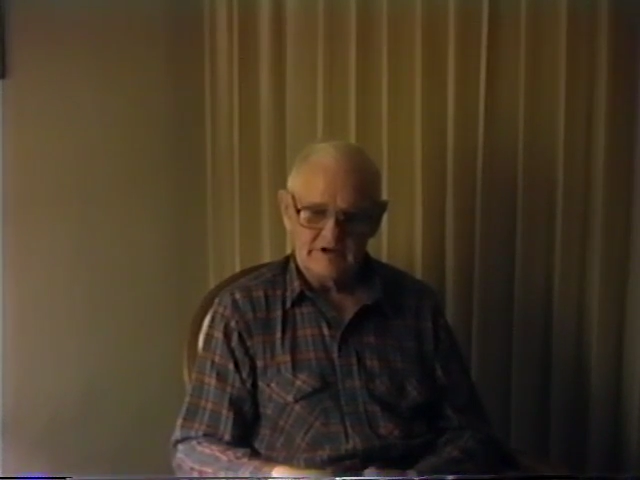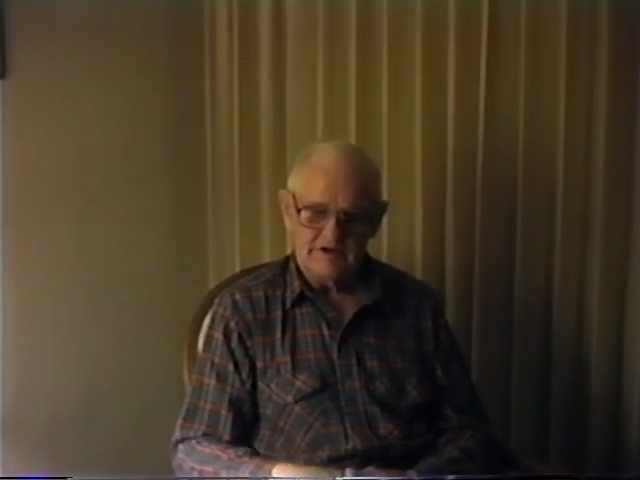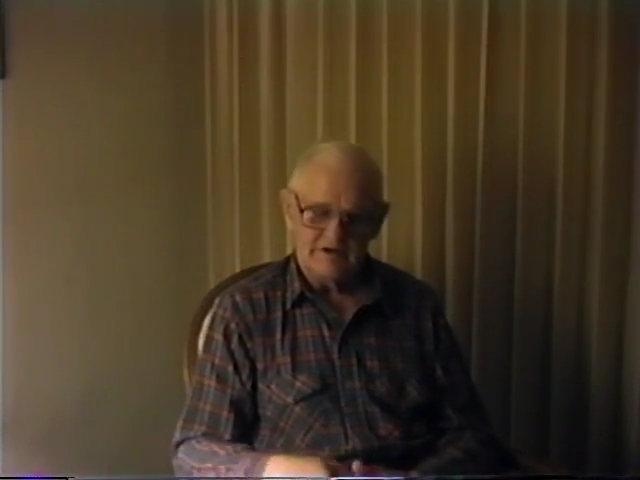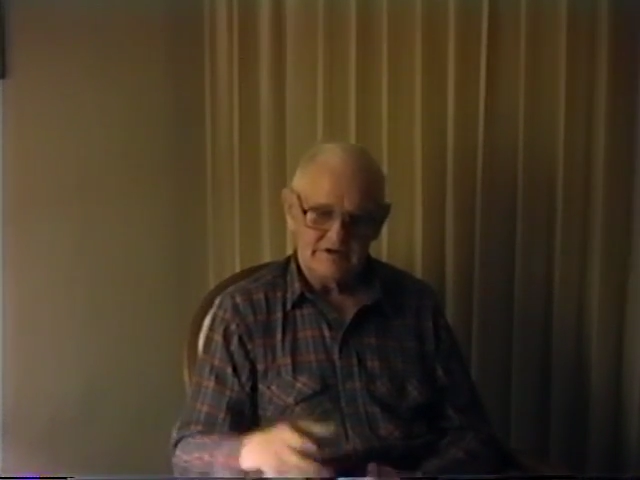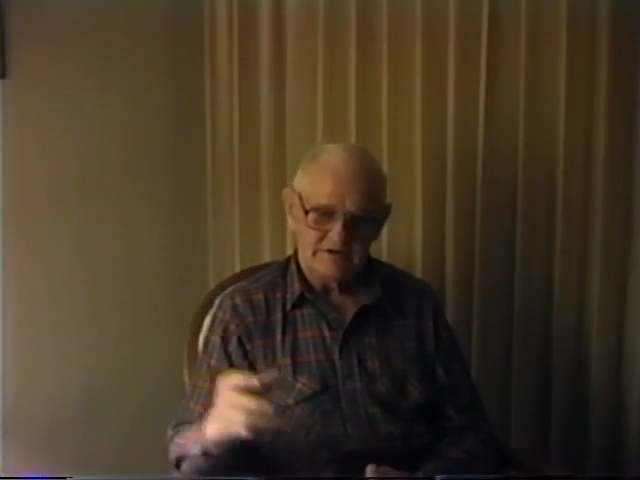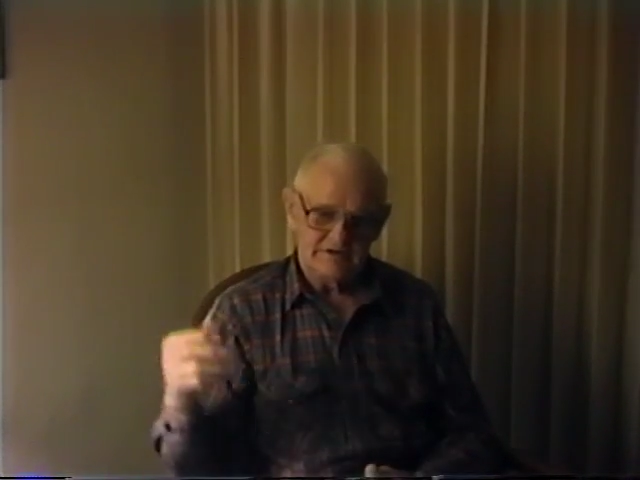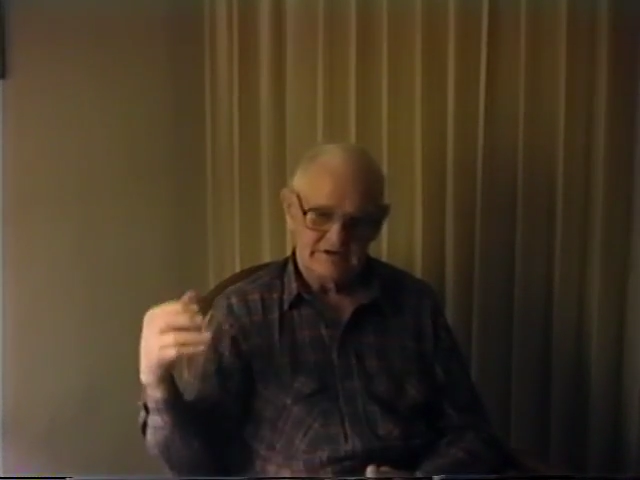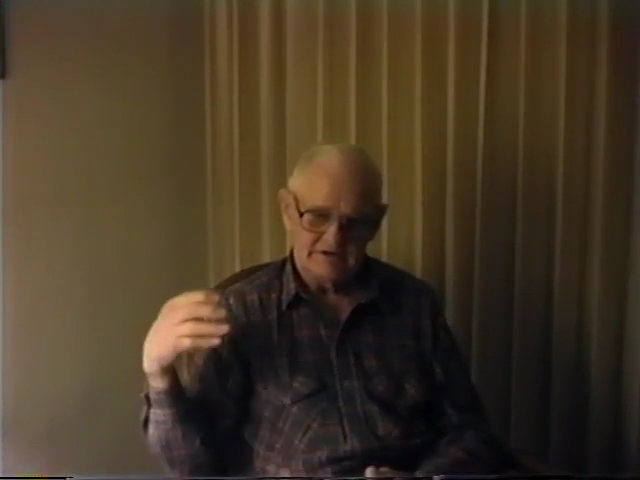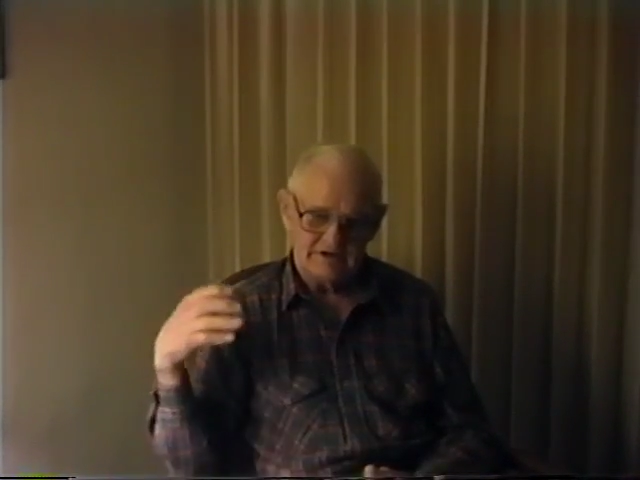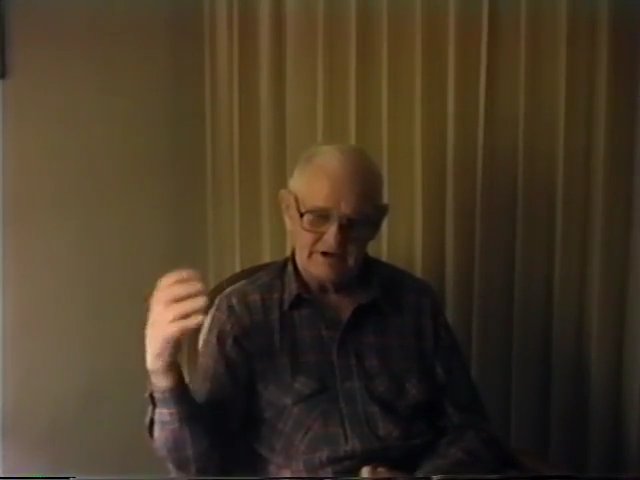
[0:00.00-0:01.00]
had to
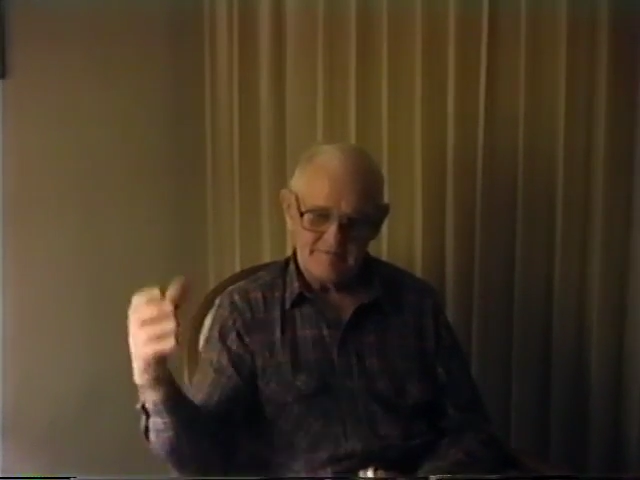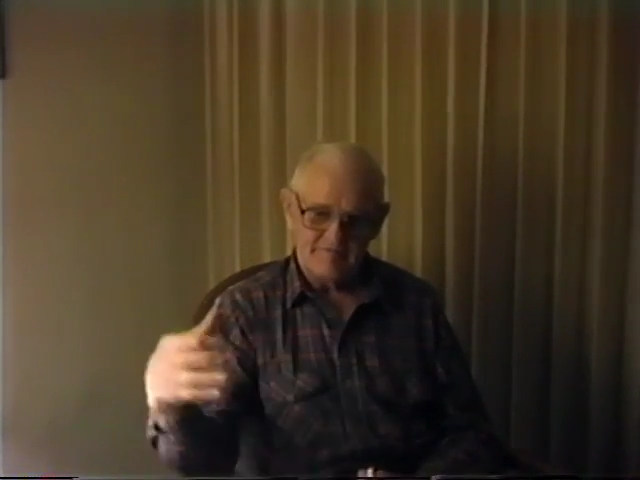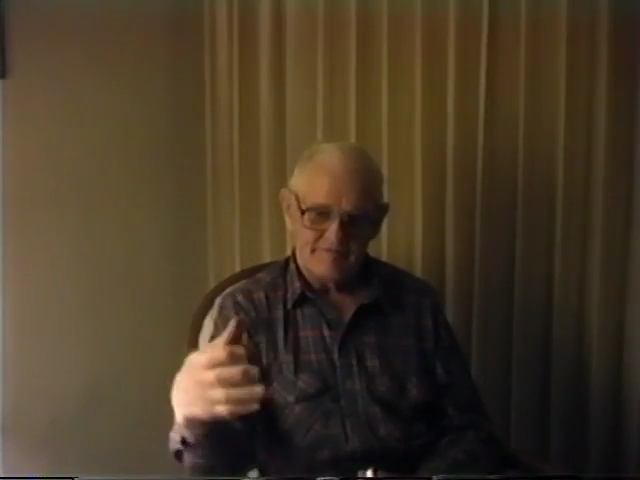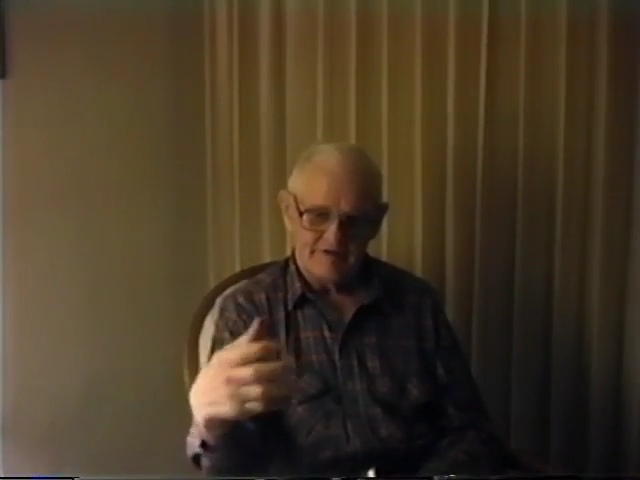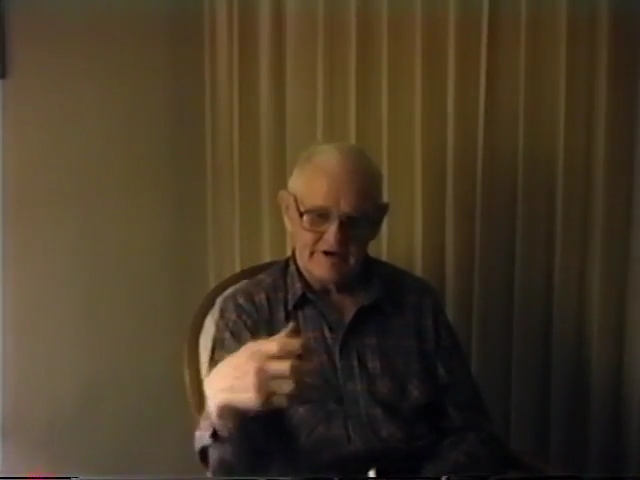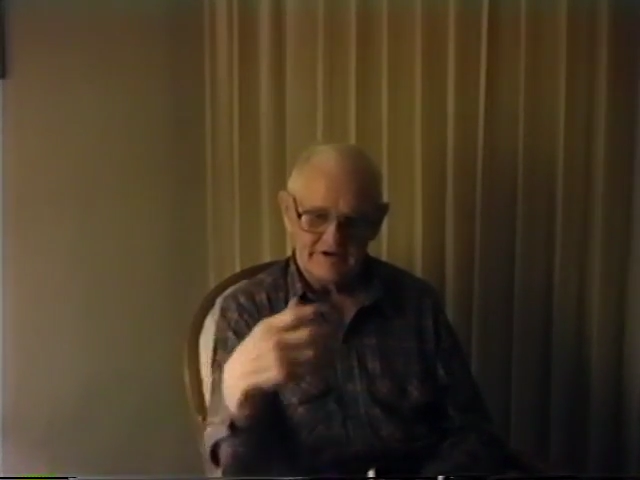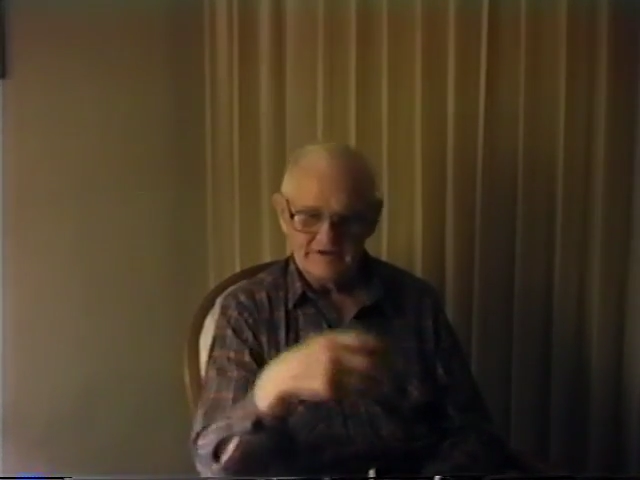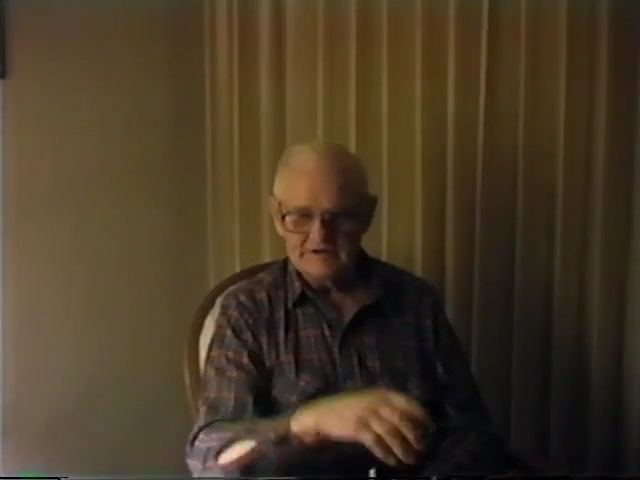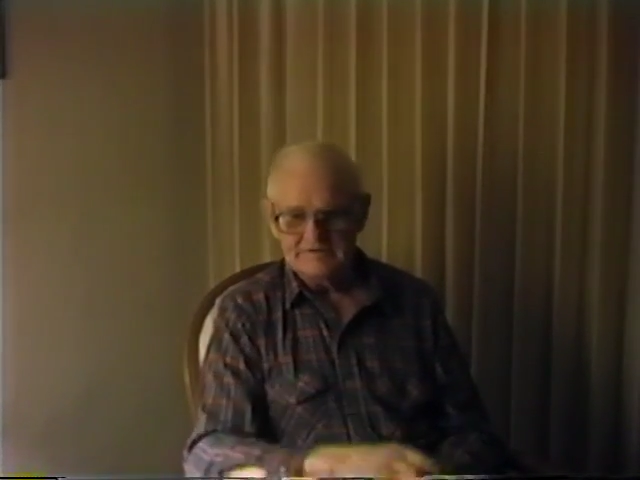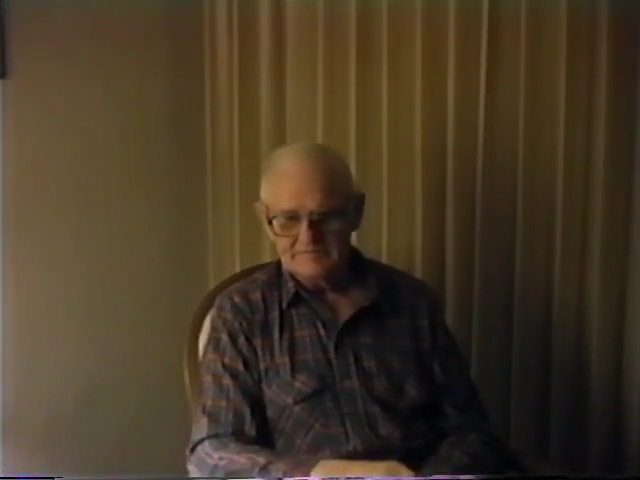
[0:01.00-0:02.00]
come up front
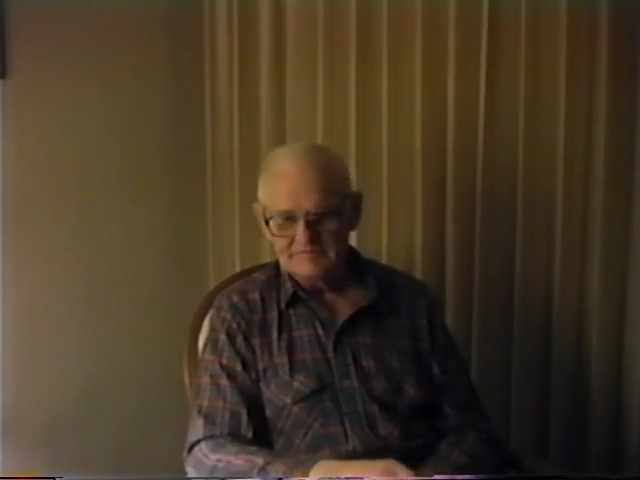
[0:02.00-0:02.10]
and